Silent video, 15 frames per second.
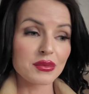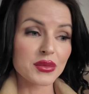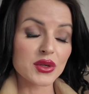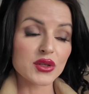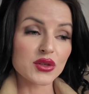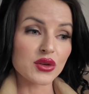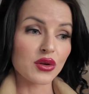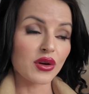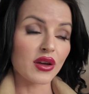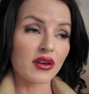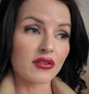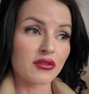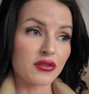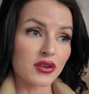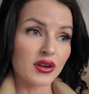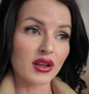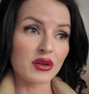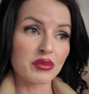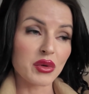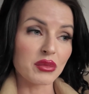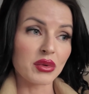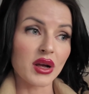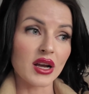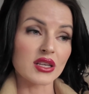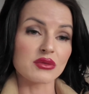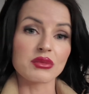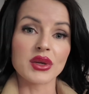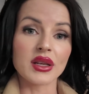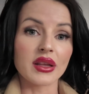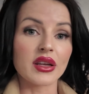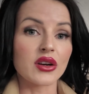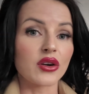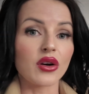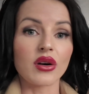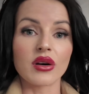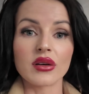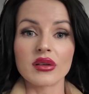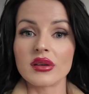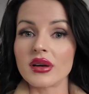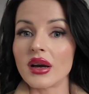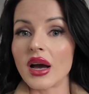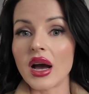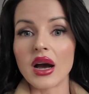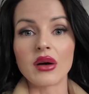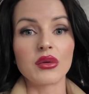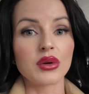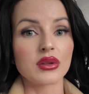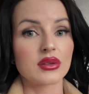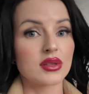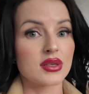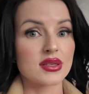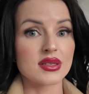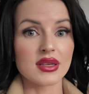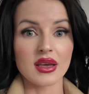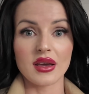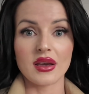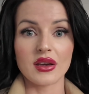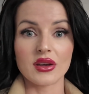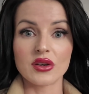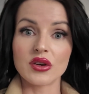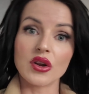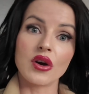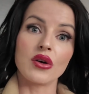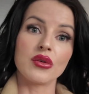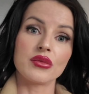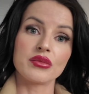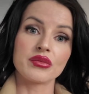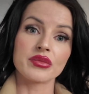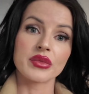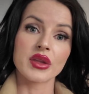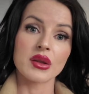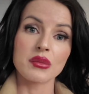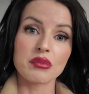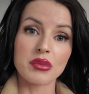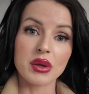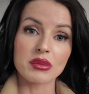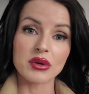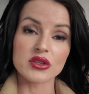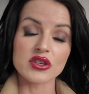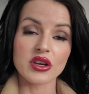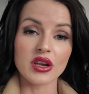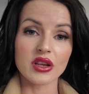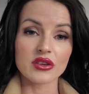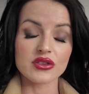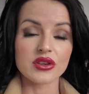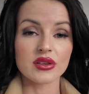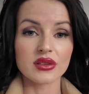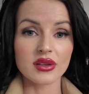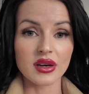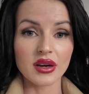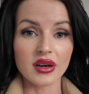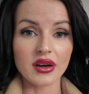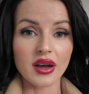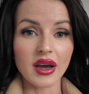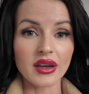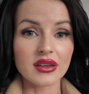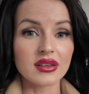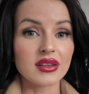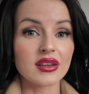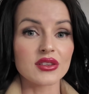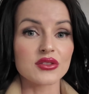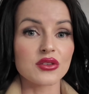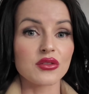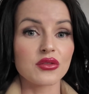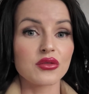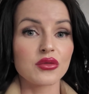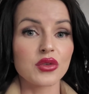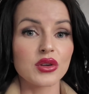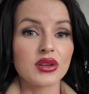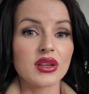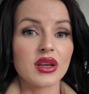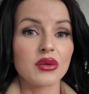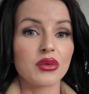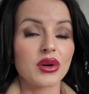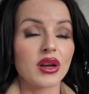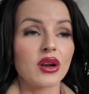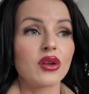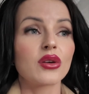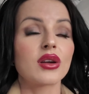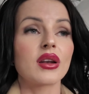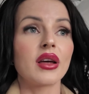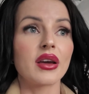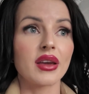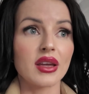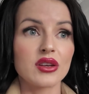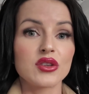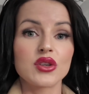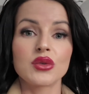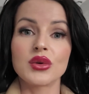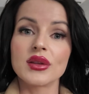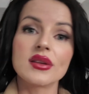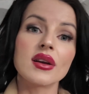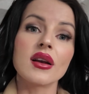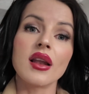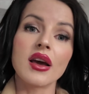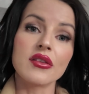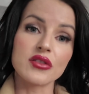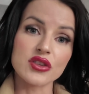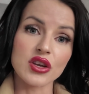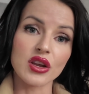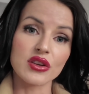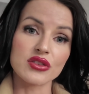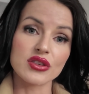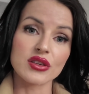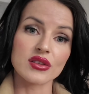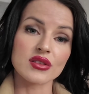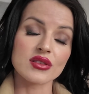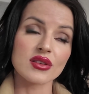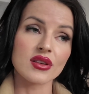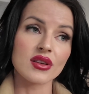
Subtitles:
So if really people ask me later on, I would say no. People change their ideas of what they want to look like and do with their life changes.